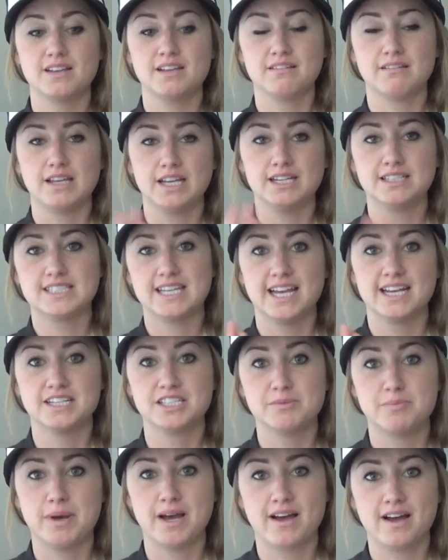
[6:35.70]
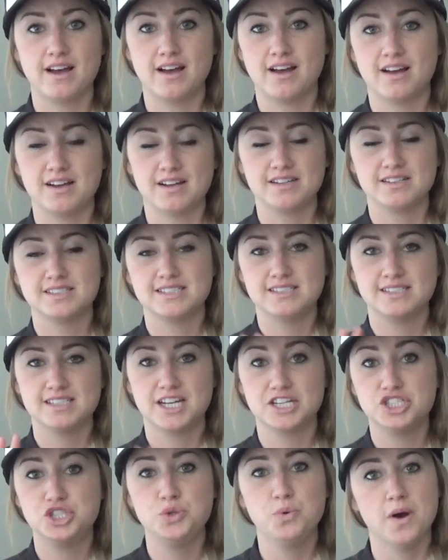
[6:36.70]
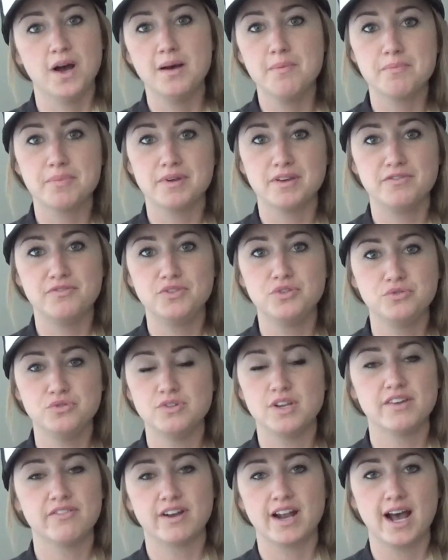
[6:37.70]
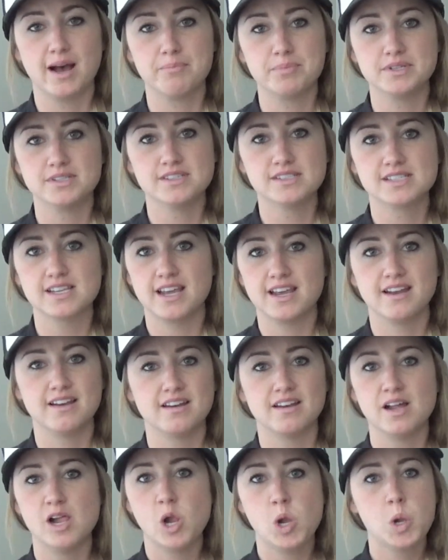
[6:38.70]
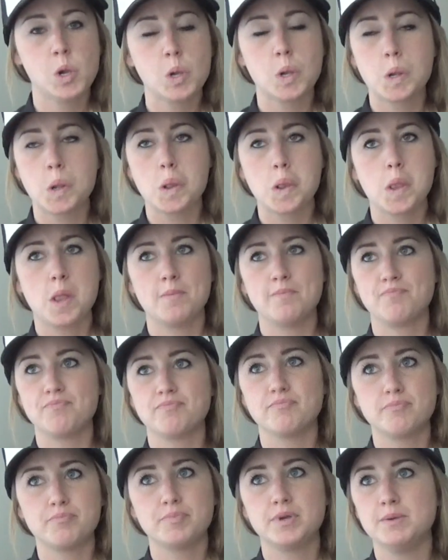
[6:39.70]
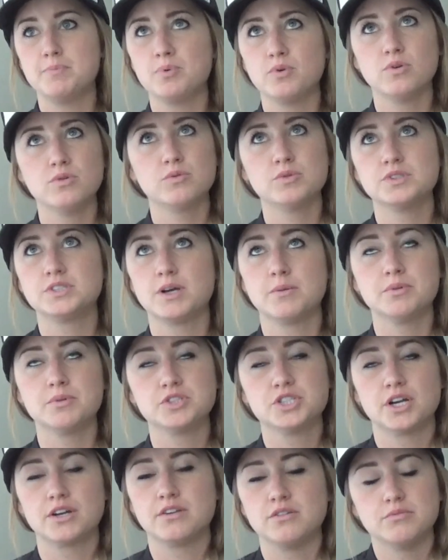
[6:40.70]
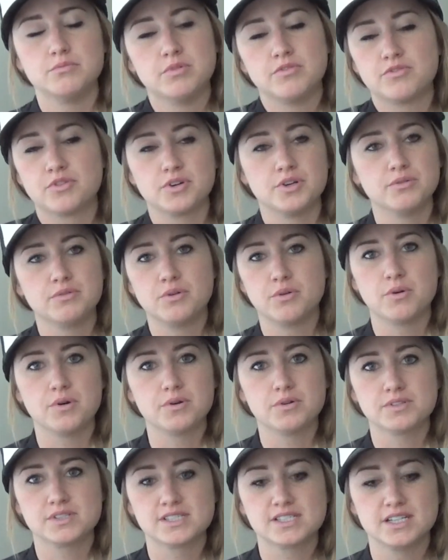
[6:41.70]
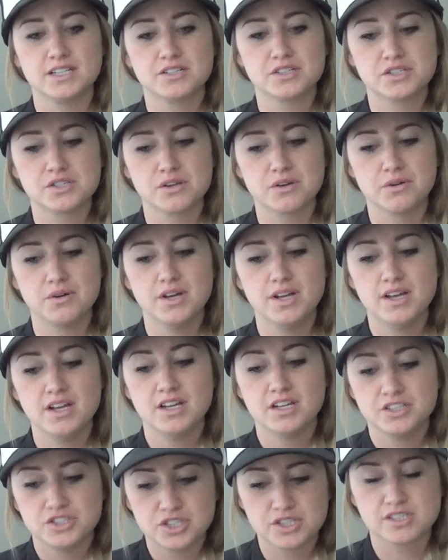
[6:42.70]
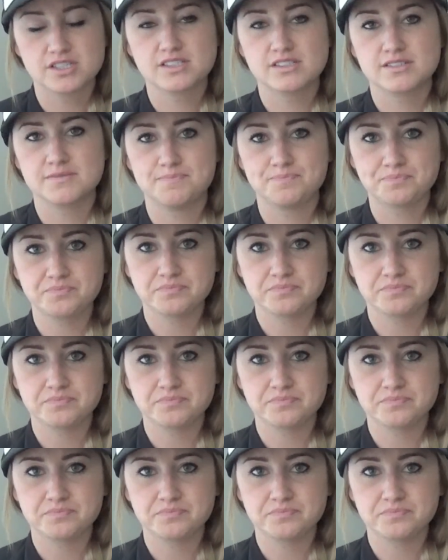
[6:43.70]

to touch you up if it happens, and people will double check you before you go out on stage, so just